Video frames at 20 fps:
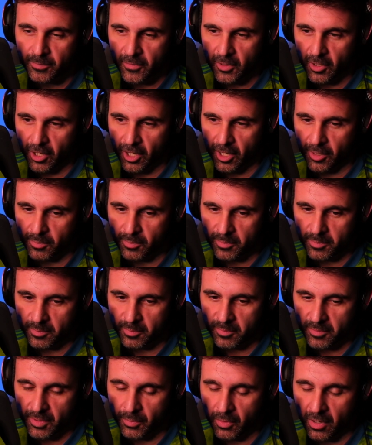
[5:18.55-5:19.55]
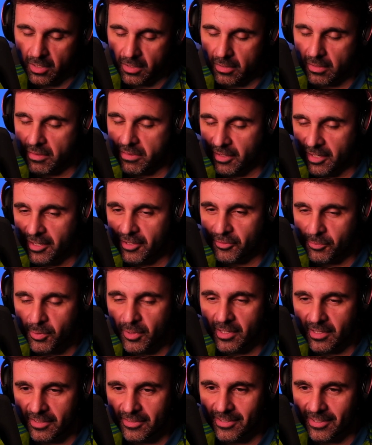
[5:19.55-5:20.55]
Um the monitor thing is
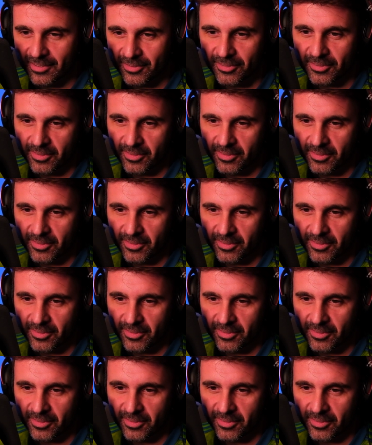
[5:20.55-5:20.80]
pretty intense.